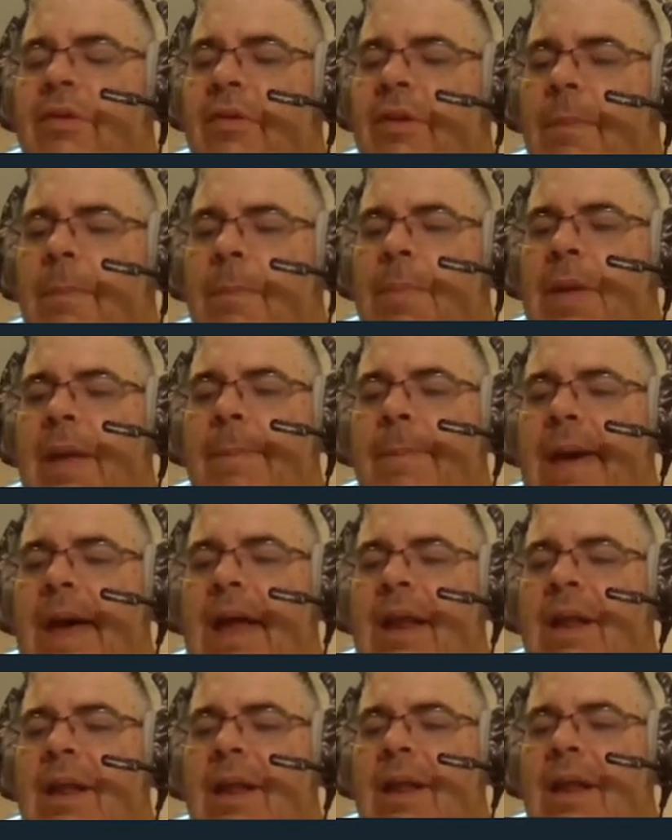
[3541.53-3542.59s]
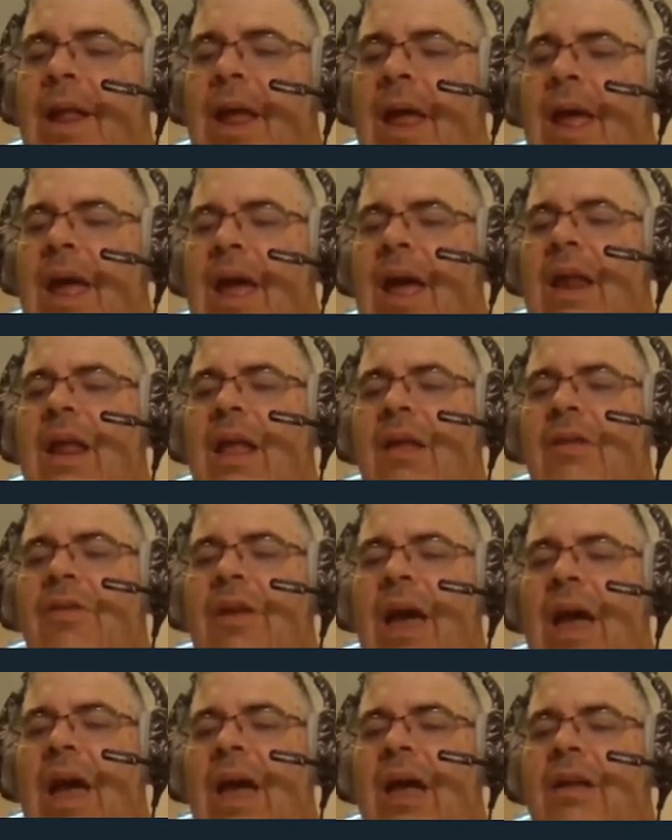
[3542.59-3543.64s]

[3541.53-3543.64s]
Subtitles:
some big battle, and he's to